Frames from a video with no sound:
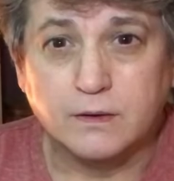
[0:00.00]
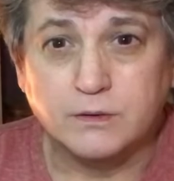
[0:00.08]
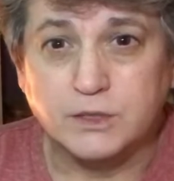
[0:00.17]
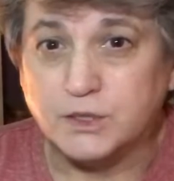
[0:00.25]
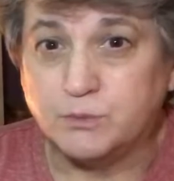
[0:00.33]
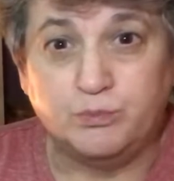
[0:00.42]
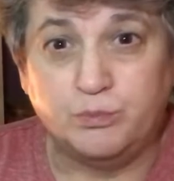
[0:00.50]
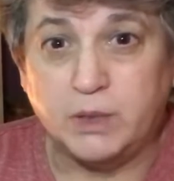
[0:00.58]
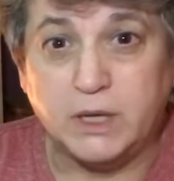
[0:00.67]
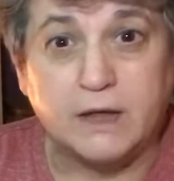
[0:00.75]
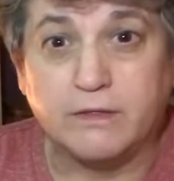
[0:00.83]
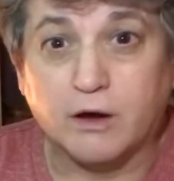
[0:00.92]
just
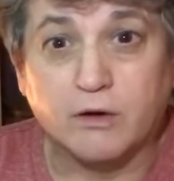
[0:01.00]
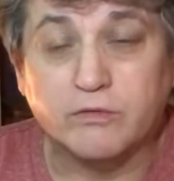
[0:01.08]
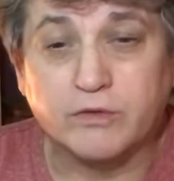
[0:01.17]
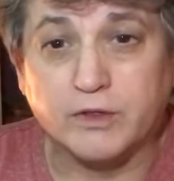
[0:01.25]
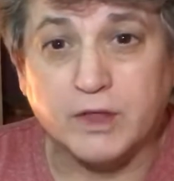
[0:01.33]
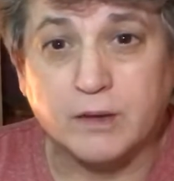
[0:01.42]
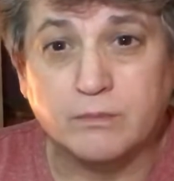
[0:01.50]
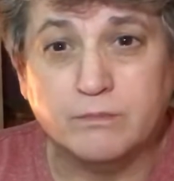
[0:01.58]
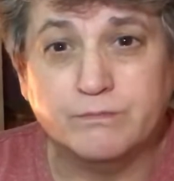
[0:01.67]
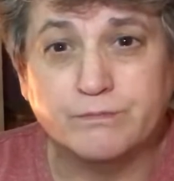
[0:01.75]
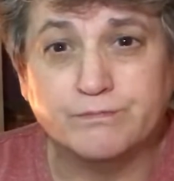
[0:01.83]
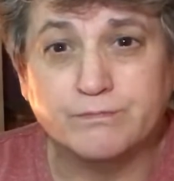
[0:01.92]
being there for them.
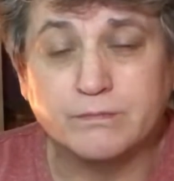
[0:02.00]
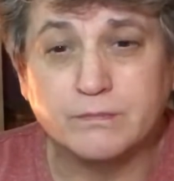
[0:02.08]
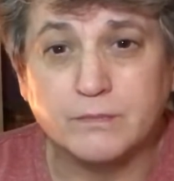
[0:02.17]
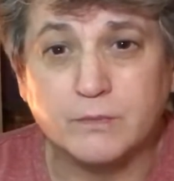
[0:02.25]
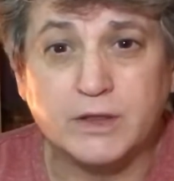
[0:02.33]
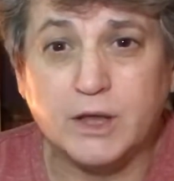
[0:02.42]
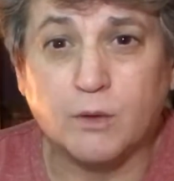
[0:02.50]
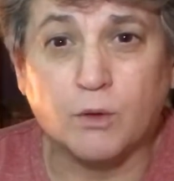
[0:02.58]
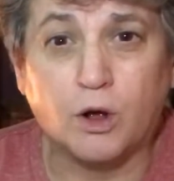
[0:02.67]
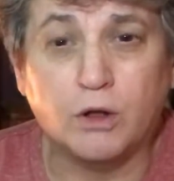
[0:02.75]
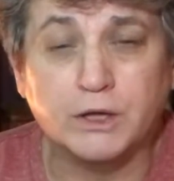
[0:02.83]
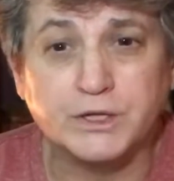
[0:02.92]
I mean, they were
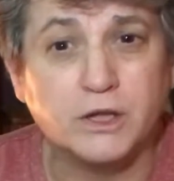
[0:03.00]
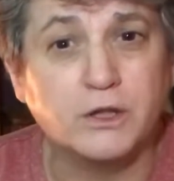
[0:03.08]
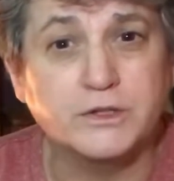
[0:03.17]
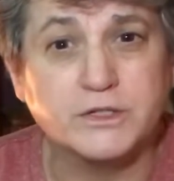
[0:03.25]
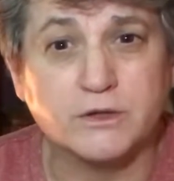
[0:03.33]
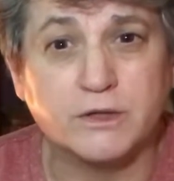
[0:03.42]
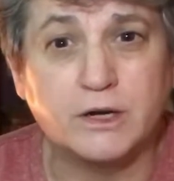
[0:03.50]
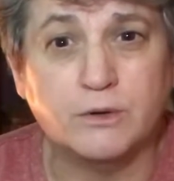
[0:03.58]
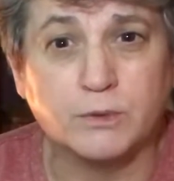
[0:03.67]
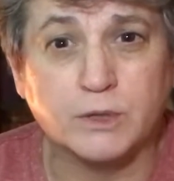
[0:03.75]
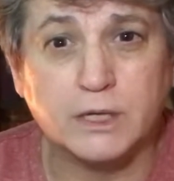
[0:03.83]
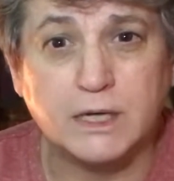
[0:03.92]
all adults, so they didn't
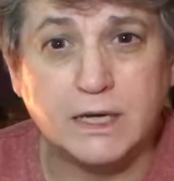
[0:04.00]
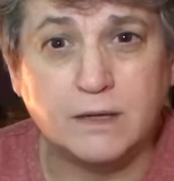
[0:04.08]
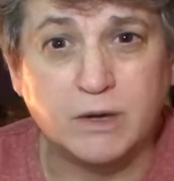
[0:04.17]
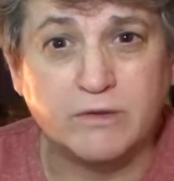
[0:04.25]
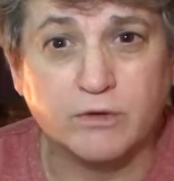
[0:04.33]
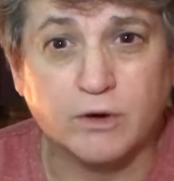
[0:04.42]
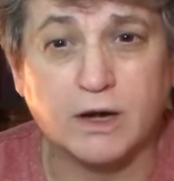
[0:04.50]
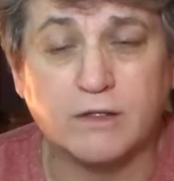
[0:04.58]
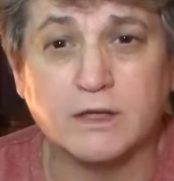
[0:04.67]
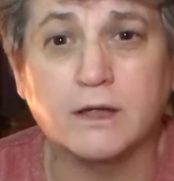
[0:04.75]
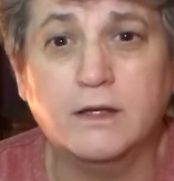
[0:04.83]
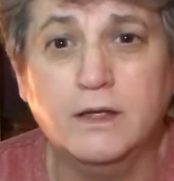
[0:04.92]
really need me for
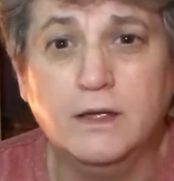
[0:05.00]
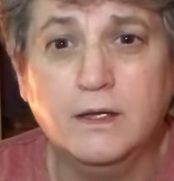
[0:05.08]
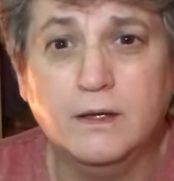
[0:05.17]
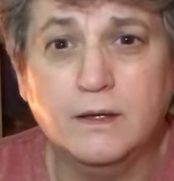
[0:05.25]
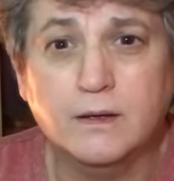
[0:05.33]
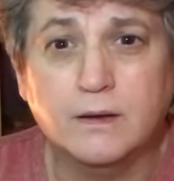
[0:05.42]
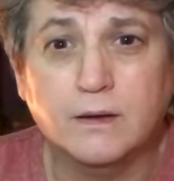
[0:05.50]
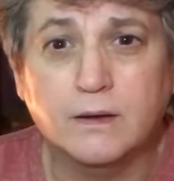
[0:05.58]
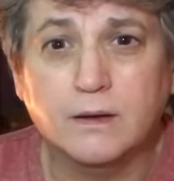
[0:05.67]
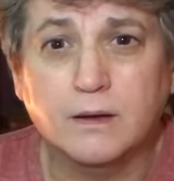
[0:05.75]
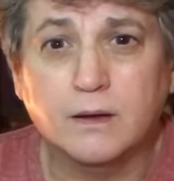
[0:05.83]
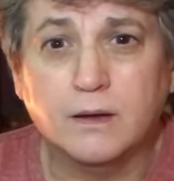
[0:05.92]
anything,
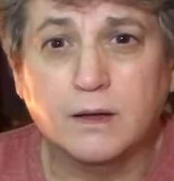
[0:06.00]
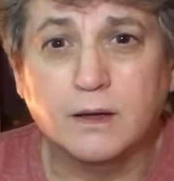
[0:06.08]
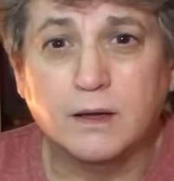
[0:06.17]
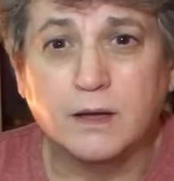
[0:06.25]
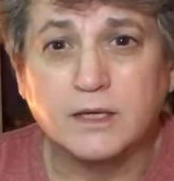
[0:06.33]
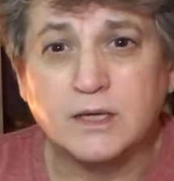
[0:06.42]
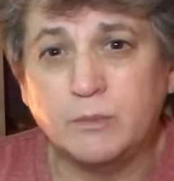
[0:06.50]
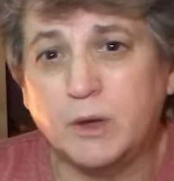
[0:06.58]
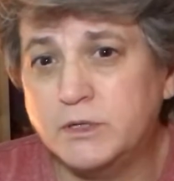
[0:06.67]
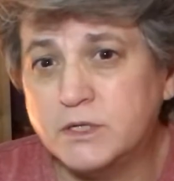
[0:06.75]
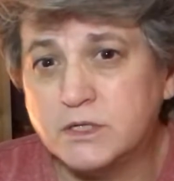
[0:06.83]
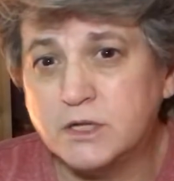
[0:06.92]
except
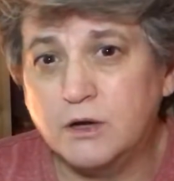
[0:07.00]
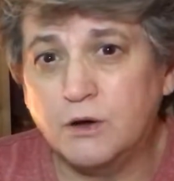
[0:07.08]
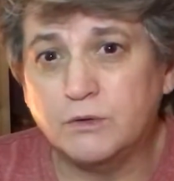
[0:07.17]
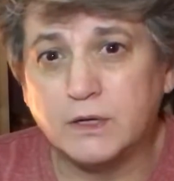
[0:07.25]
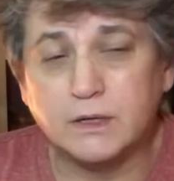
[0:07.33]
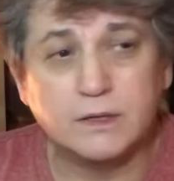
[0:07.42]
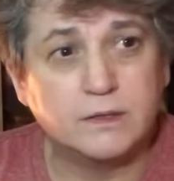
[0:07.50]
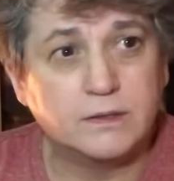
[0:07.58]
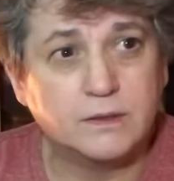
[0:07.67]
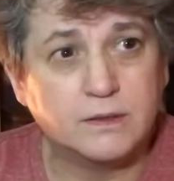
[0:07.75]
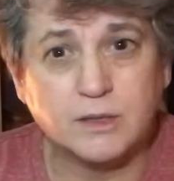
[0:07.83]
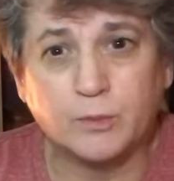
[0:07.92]
maybe just to know that
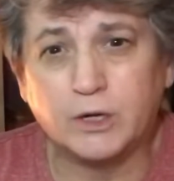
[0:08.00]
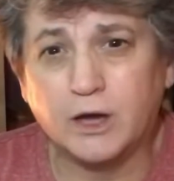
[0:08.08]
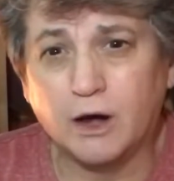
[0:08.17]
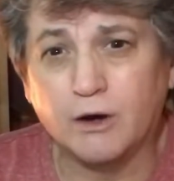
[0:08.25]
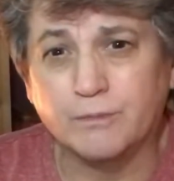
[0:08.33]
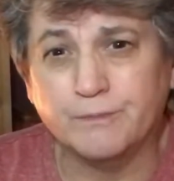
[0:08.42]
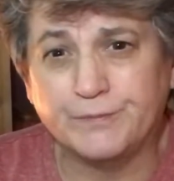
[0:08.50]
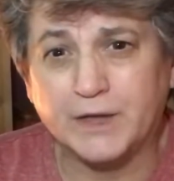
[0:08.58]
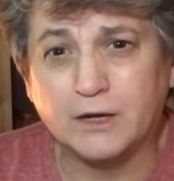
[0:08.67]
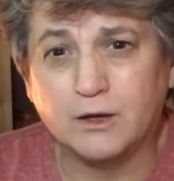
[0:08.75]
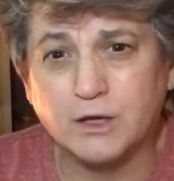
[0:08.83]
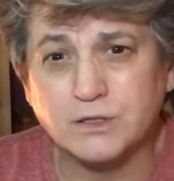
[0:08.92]
someone cared.
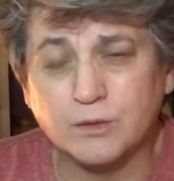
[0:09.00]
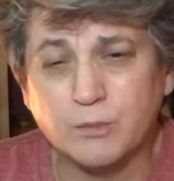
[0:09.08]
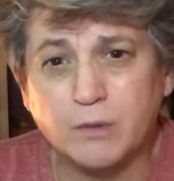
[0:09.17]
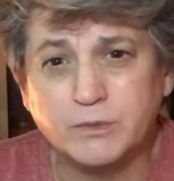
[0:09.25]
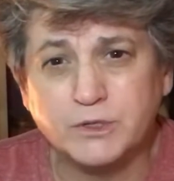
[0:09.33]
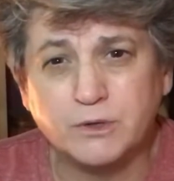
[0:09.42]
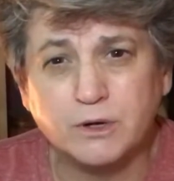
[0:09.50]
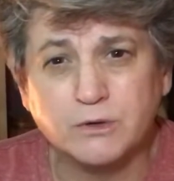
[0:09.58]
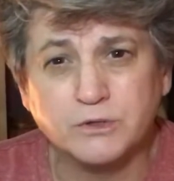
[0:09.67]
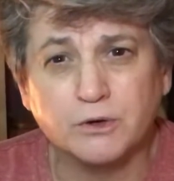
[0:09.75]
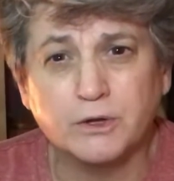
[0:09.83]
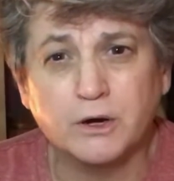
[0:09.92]
They'd lost their mom 2
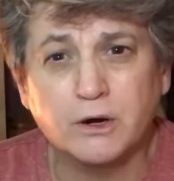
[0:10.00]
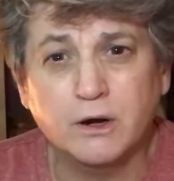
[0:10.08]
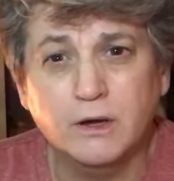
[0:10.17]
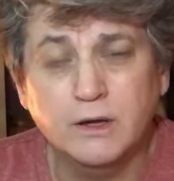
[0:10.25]
years earlier